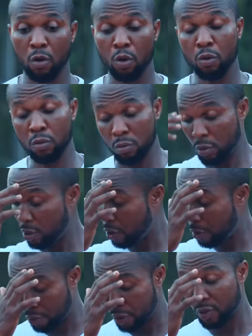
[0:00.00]
Oh,
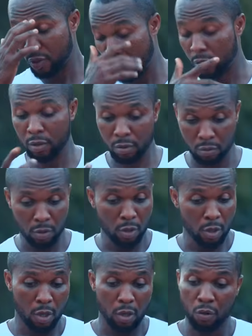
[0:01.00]
the prince, that.
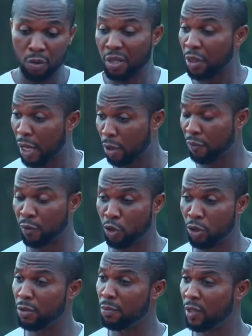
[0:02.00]
Okay, thank God for
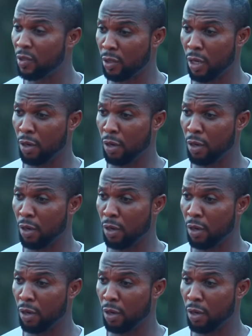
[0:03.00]
Johnny Mercy